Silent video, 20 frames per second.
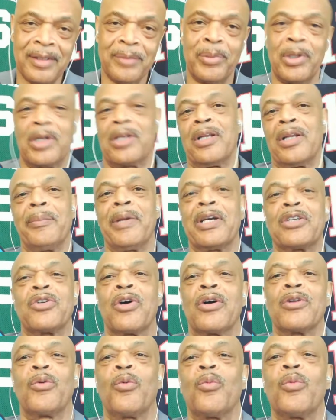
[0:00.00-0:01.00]
but Glenn
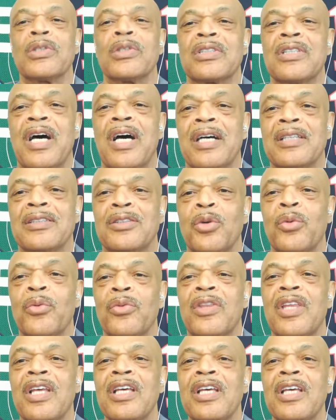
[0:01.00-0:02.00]
McDonald was not. So
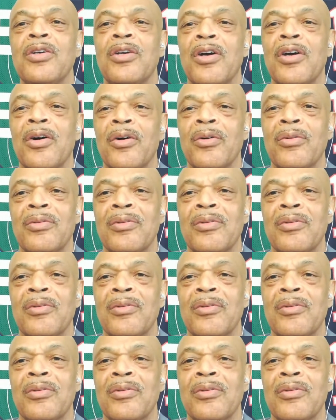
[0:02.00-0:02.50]
there you go.